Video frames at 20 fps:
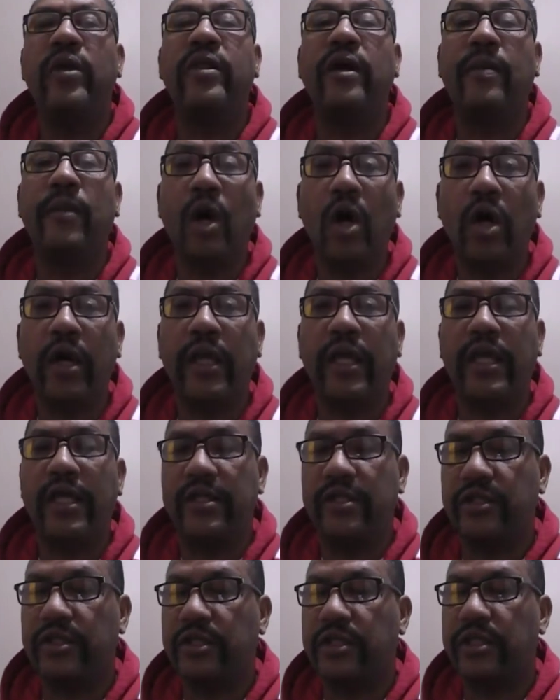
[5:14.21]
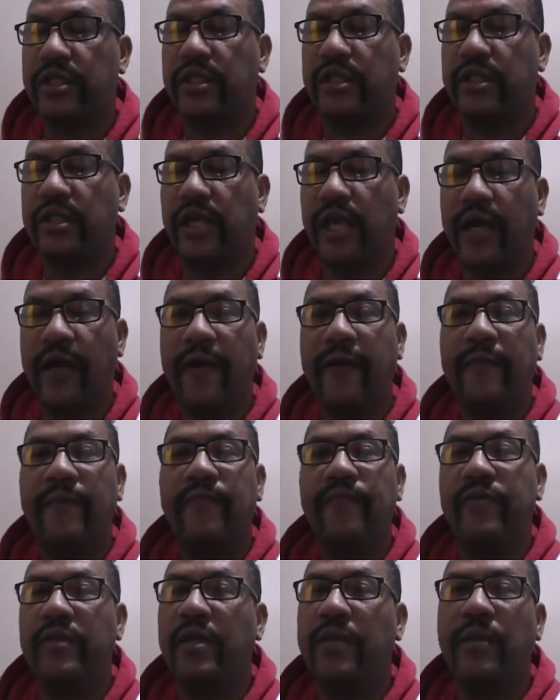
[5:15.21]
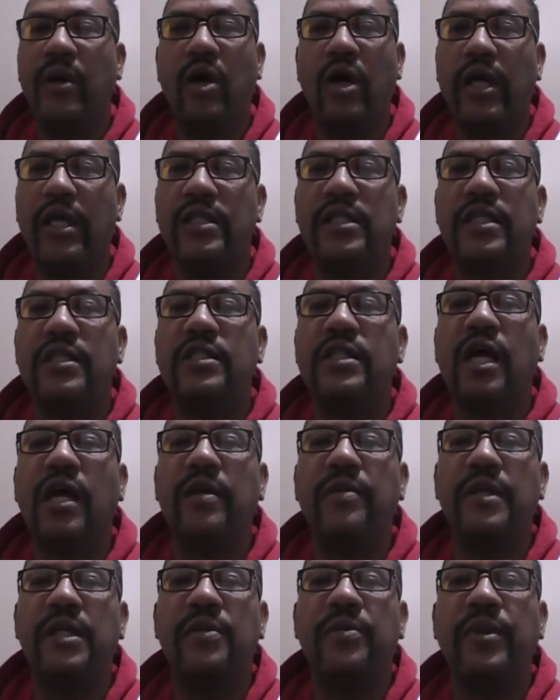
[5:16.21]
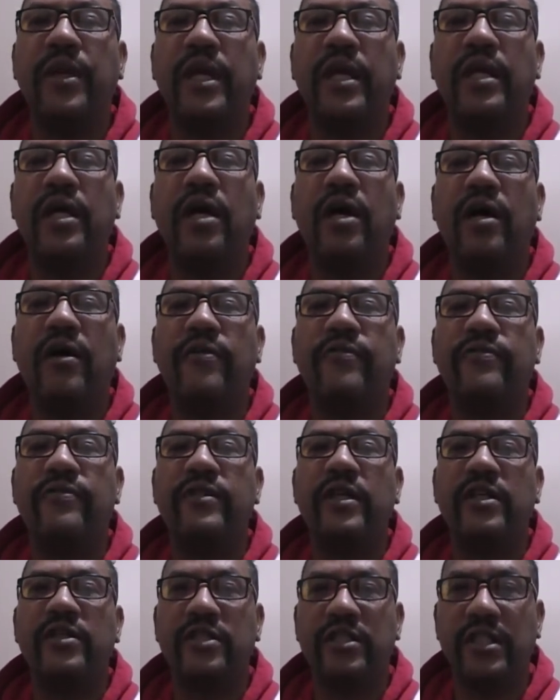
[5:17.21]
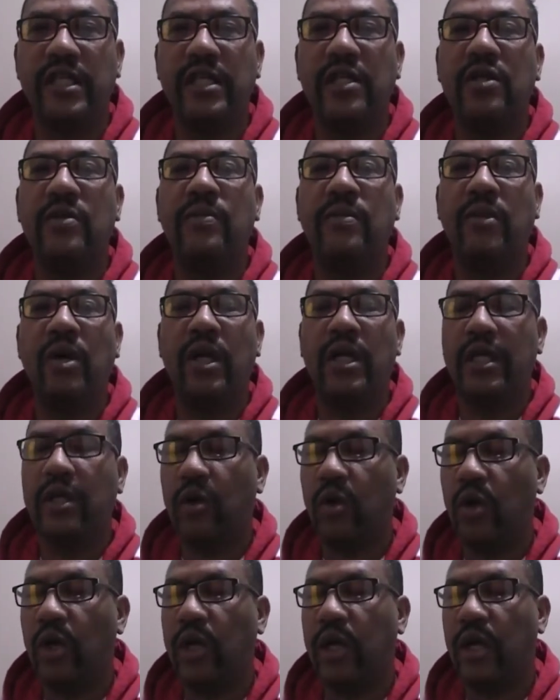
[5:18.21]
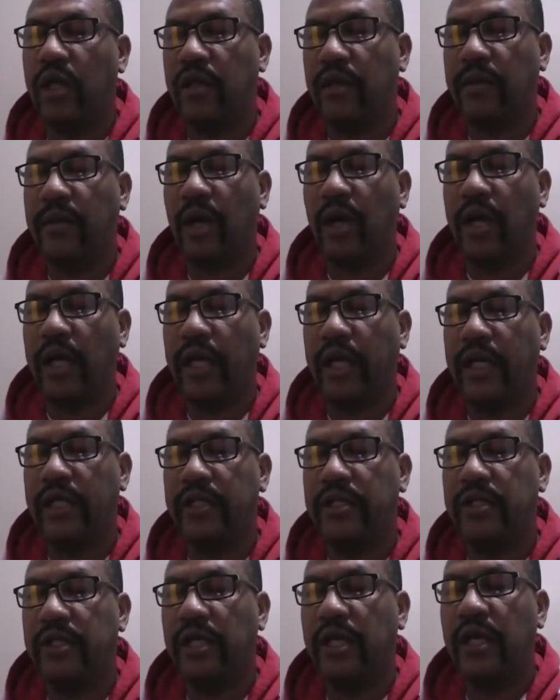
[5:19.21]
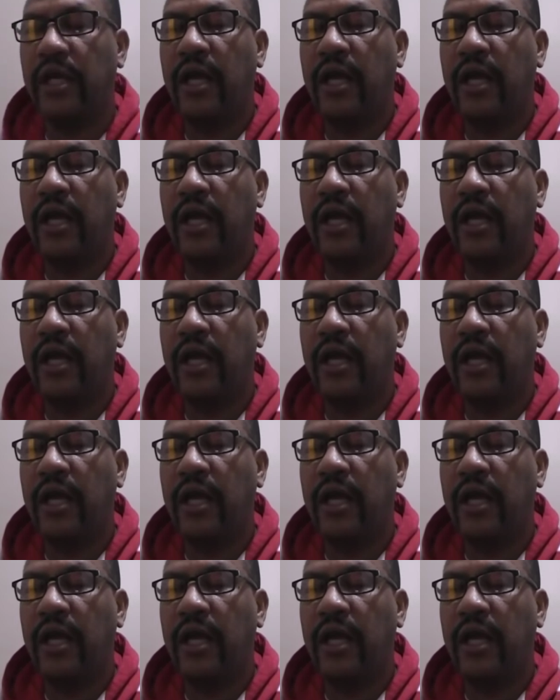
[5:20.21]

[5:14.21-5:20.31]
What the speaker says: mortgage. Yeah, the mortgage has not been paid off. There's still money owing on the mortgage.